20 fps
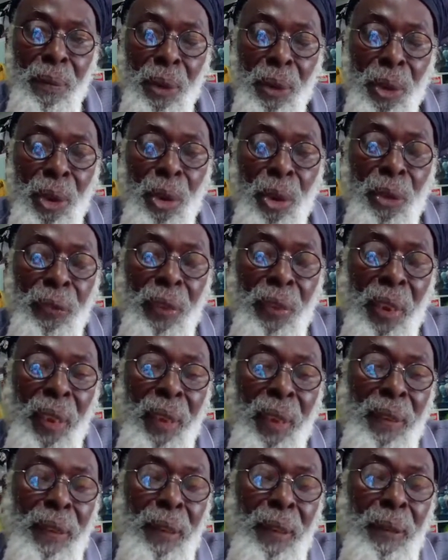Or you go
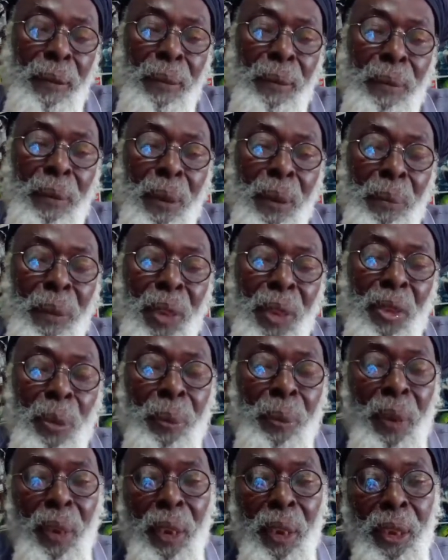floss, you know, and mix
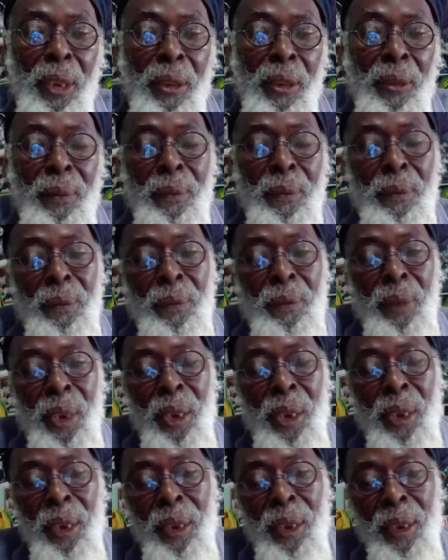up a kind of
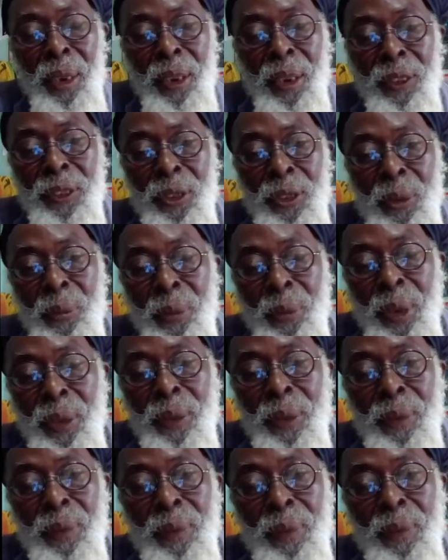color sup,
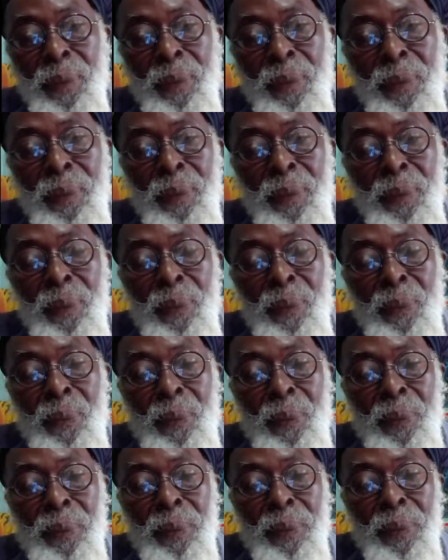man.
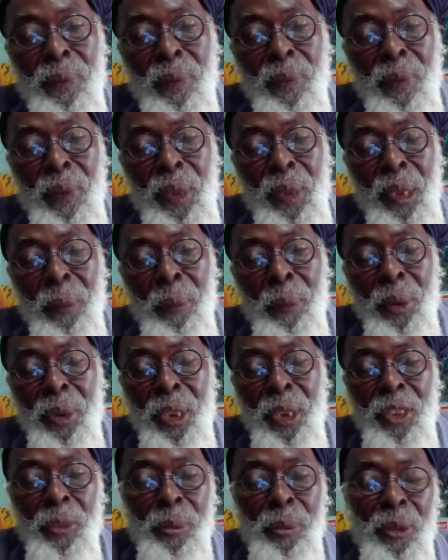You have
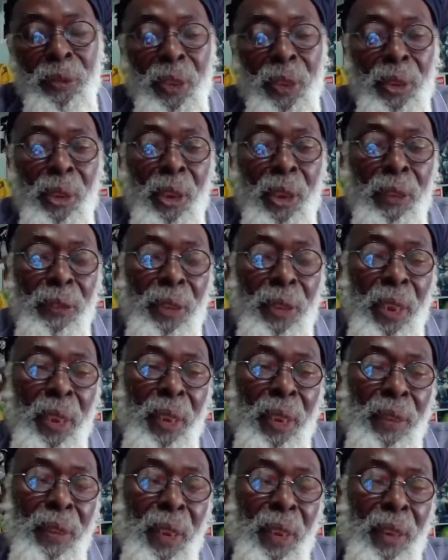bonus spliff and you have
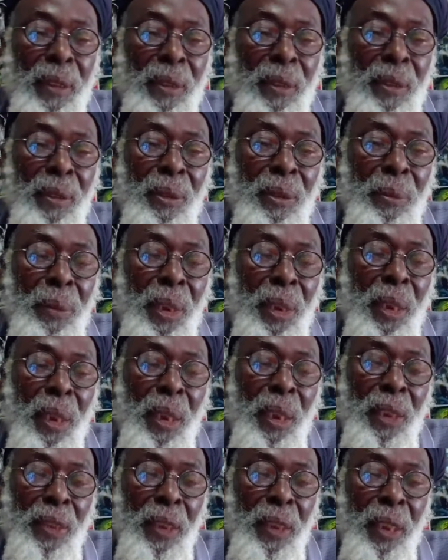floss and big
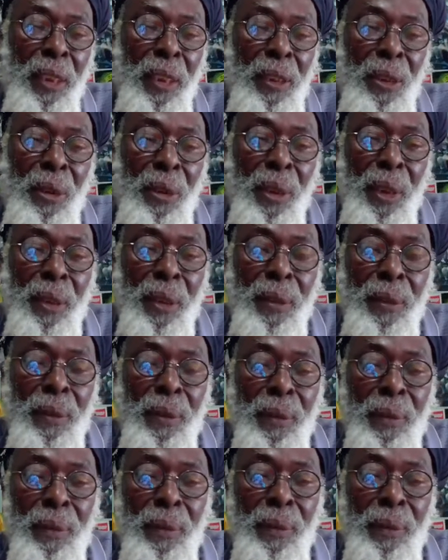locks lie down and